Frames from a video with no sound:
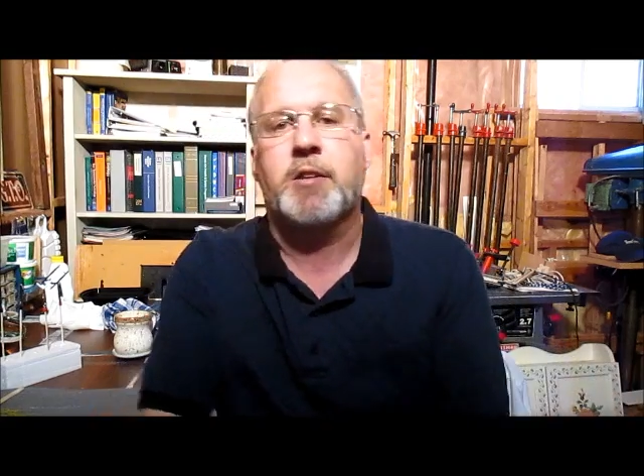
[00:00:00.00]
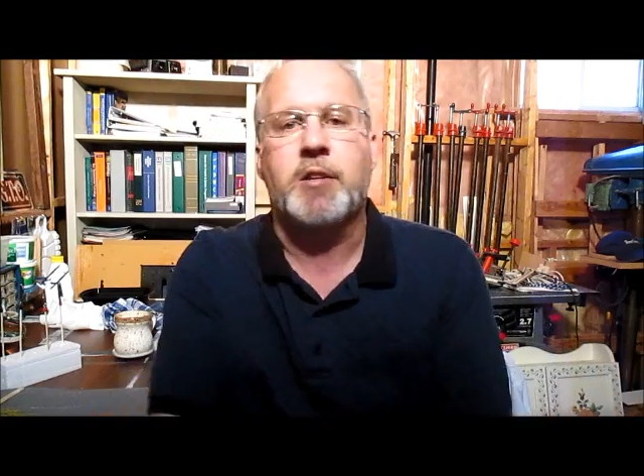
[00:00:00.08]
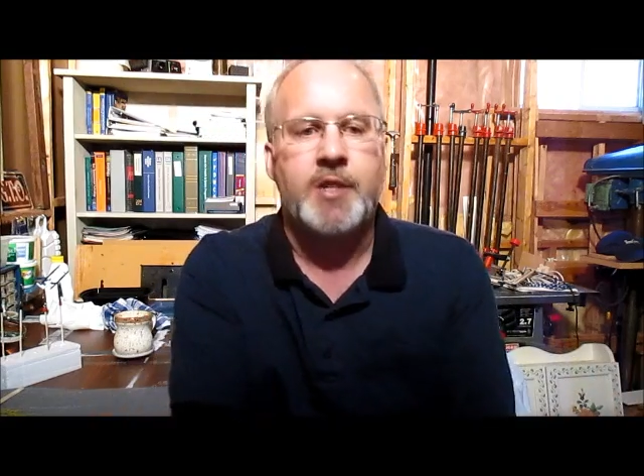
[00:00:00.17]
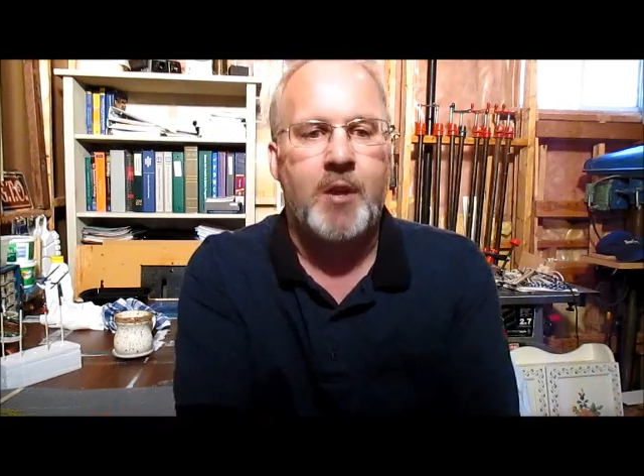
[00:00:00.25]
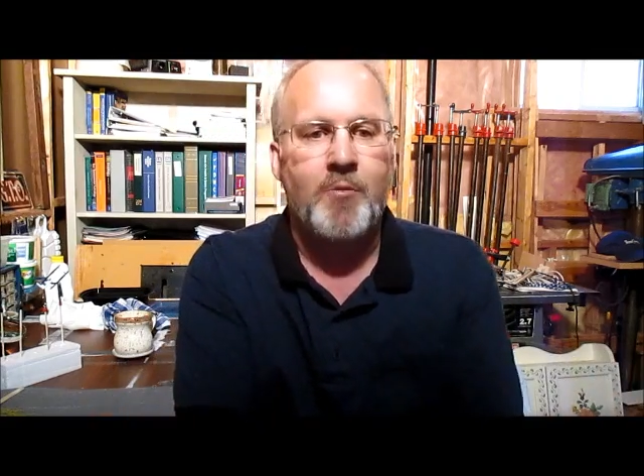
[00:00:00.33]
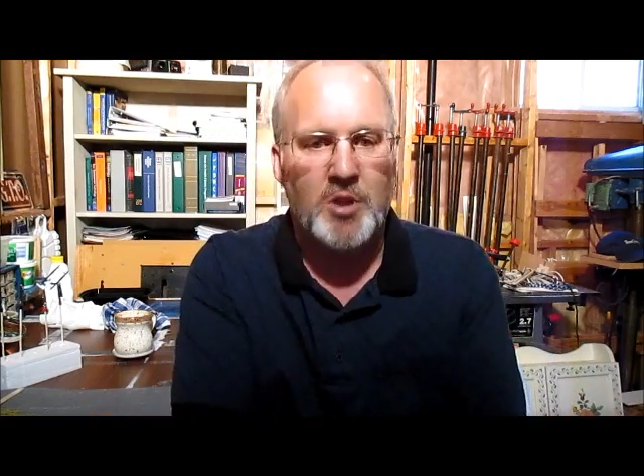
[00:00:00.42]
the
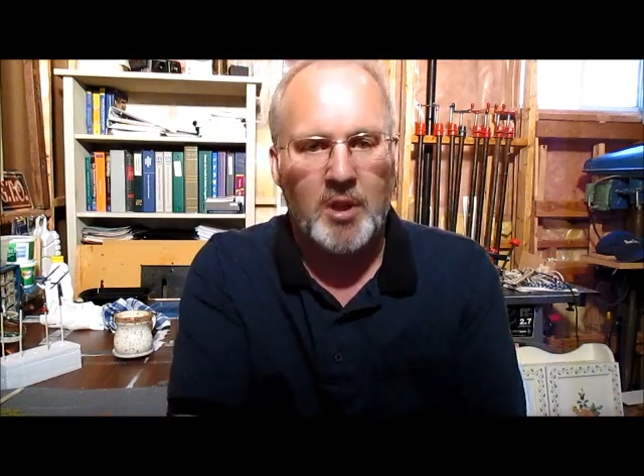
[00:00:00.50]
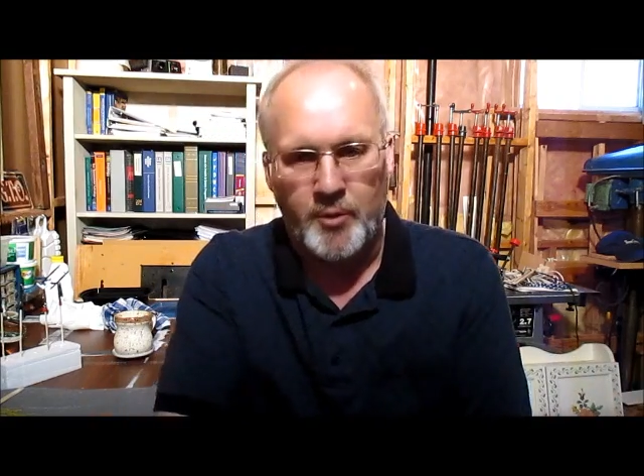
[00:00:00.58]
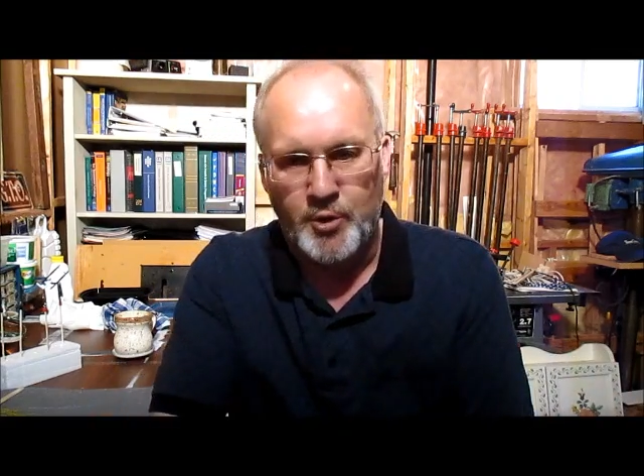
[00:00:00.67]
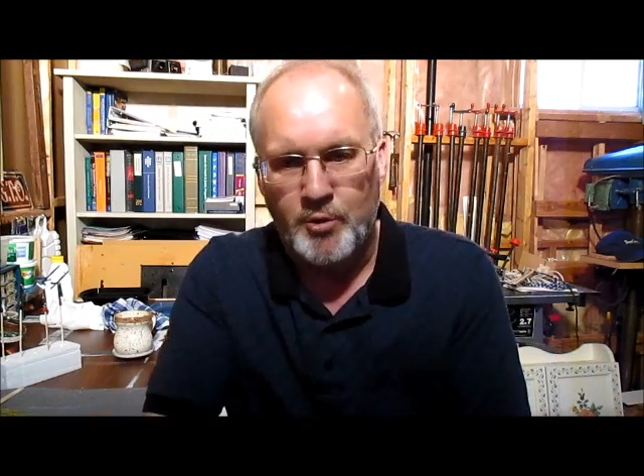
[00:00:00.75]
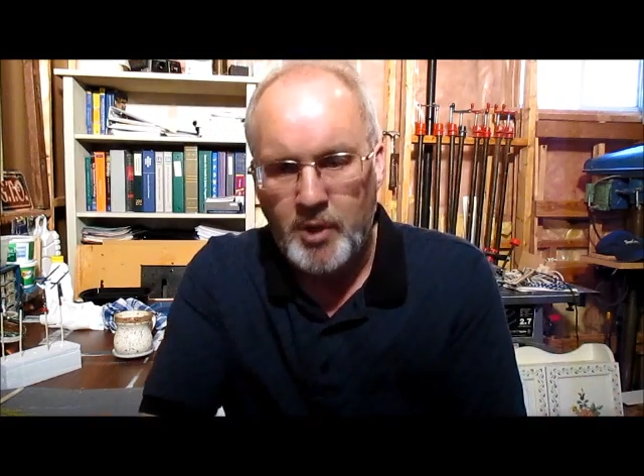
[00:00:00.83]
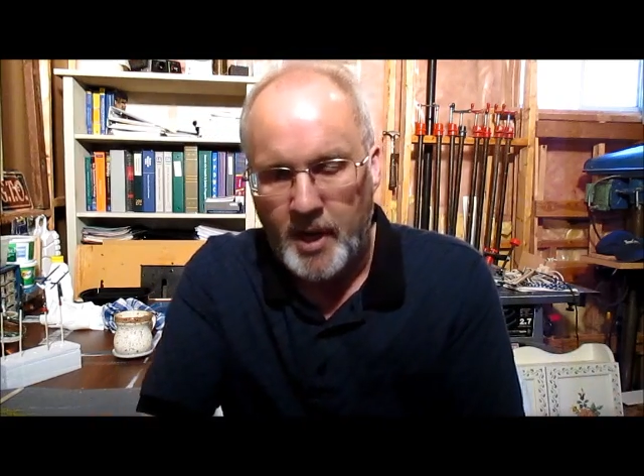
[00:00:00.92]
same stuff
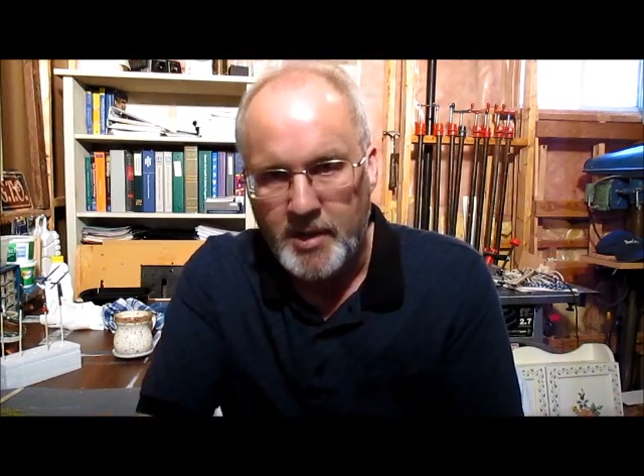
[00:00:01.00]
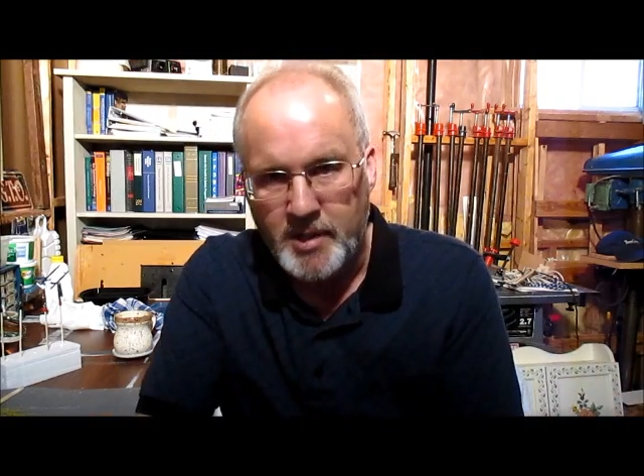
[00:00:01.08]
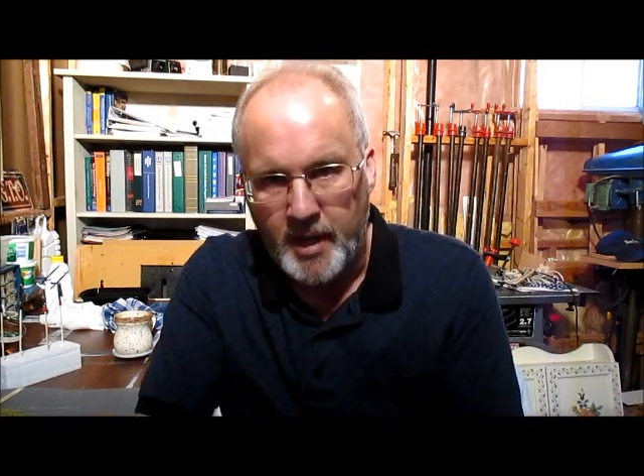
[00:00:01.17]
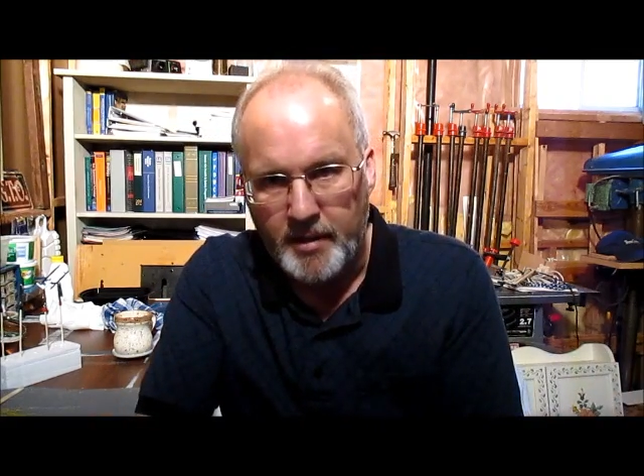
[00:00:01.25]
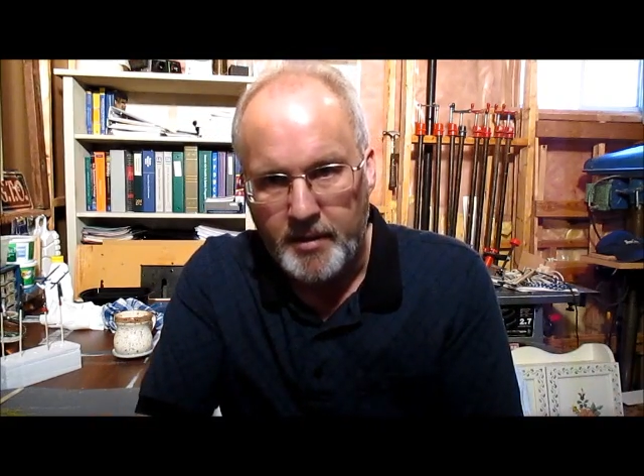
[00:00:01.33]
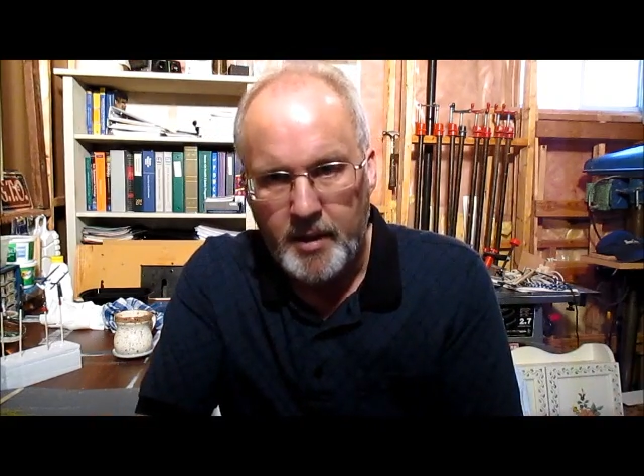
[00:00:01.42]
as you guys
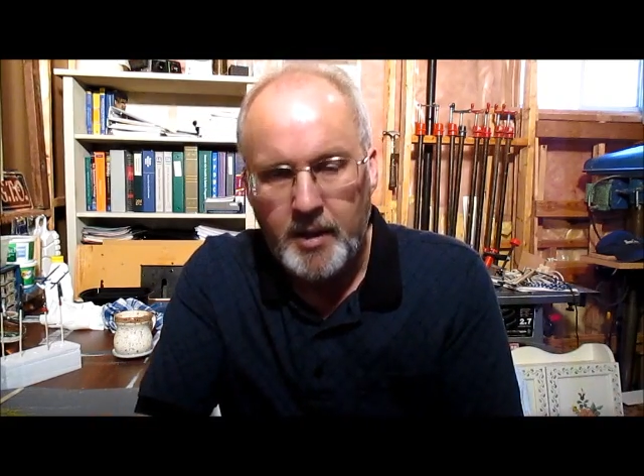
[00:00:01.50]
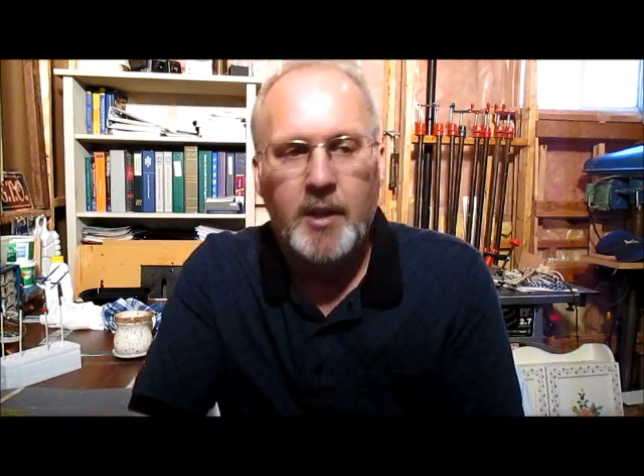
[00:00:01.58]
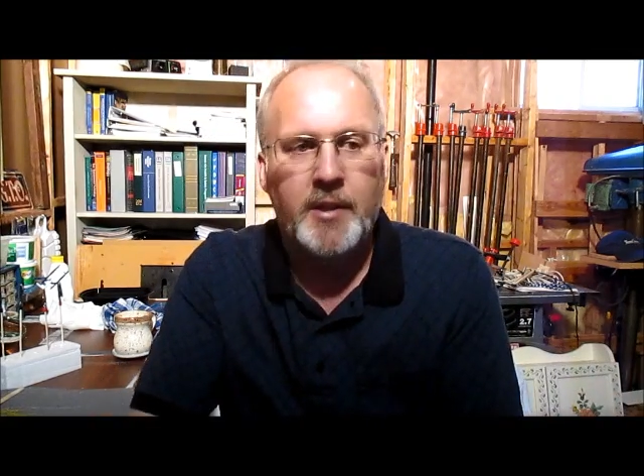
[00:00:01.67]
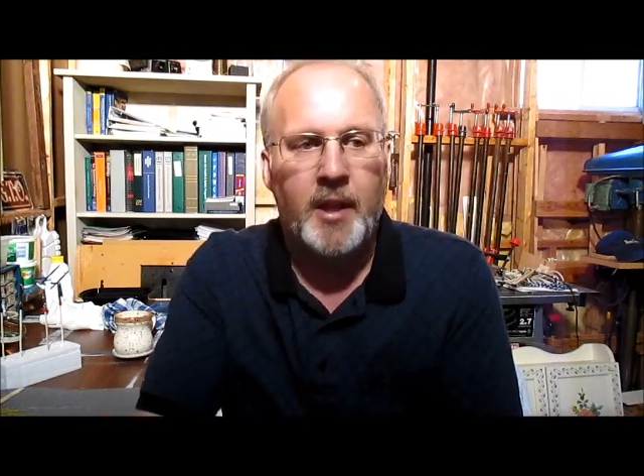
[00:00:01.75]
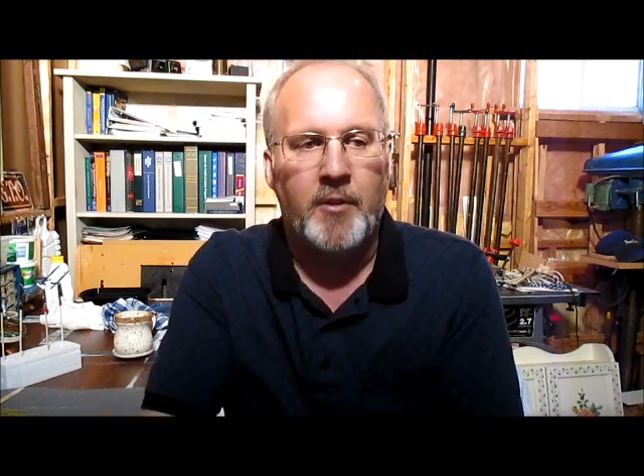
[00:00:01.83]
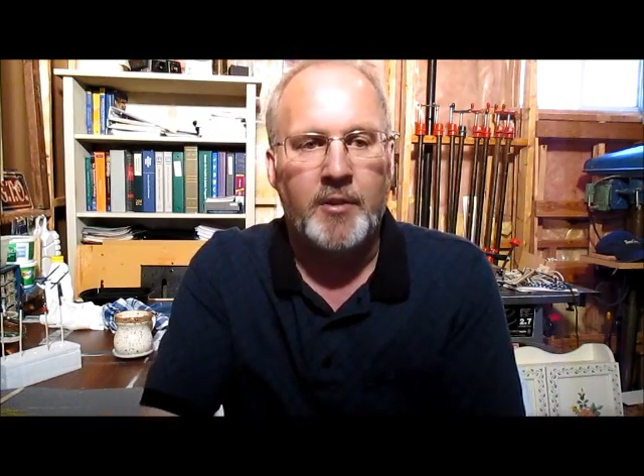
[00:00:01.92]
get
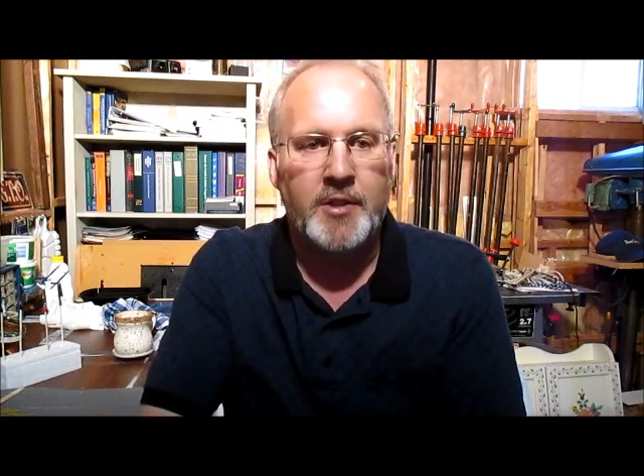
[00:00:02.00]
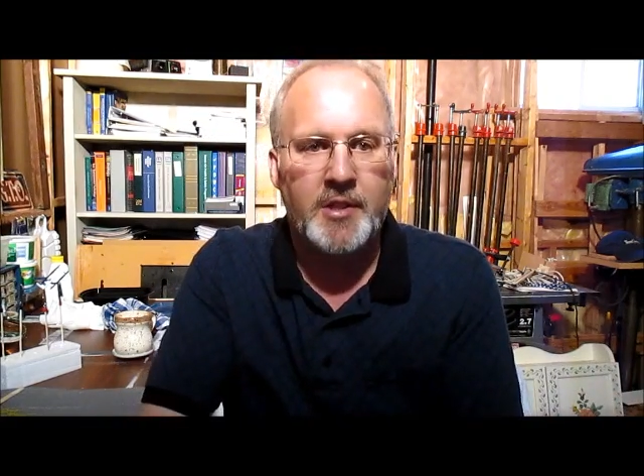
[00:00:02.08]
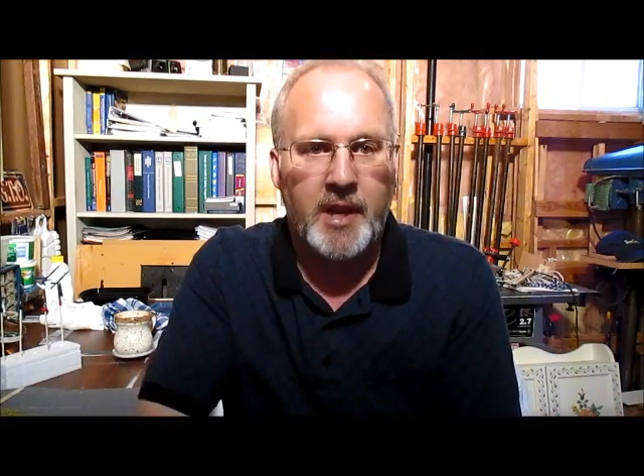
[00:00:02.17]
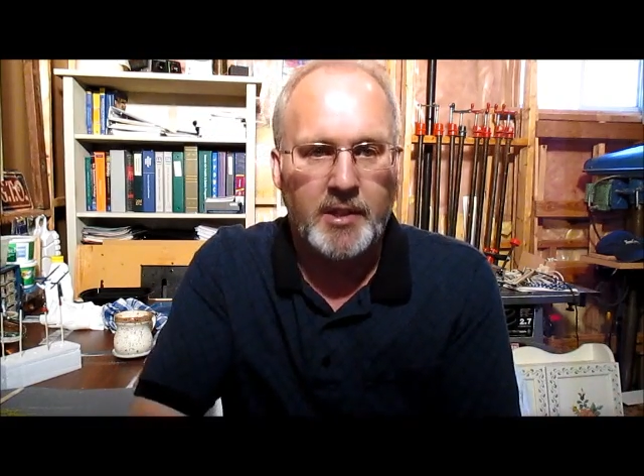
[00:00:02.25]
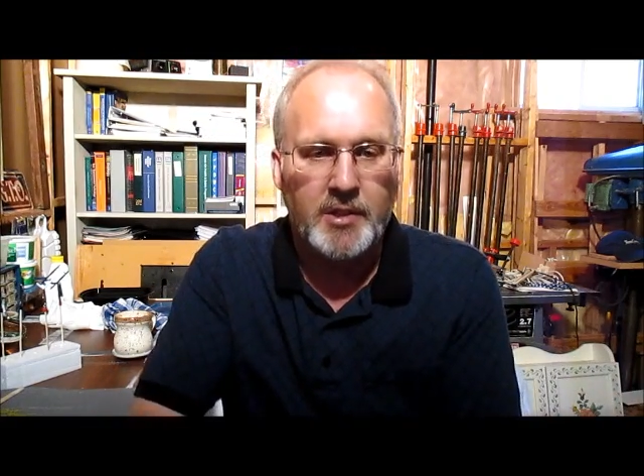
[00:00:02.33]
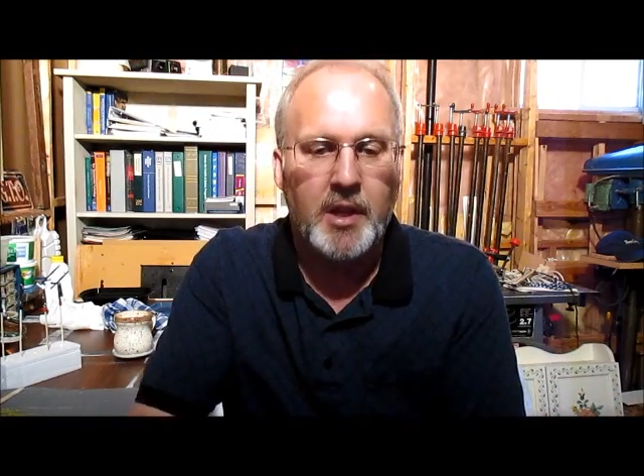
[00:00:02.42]
down in the
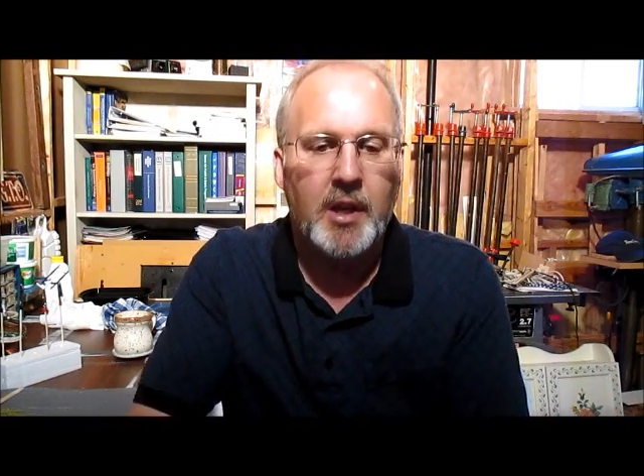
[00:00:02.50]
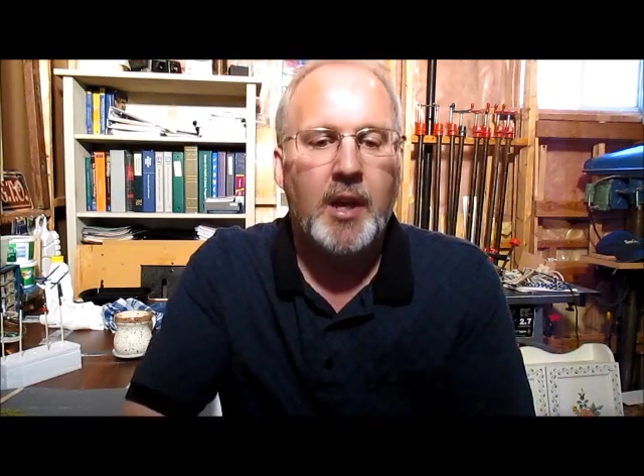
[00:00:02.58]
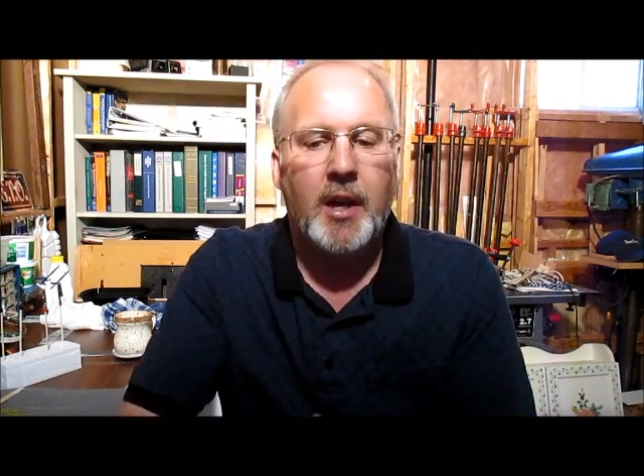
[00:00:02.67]
States.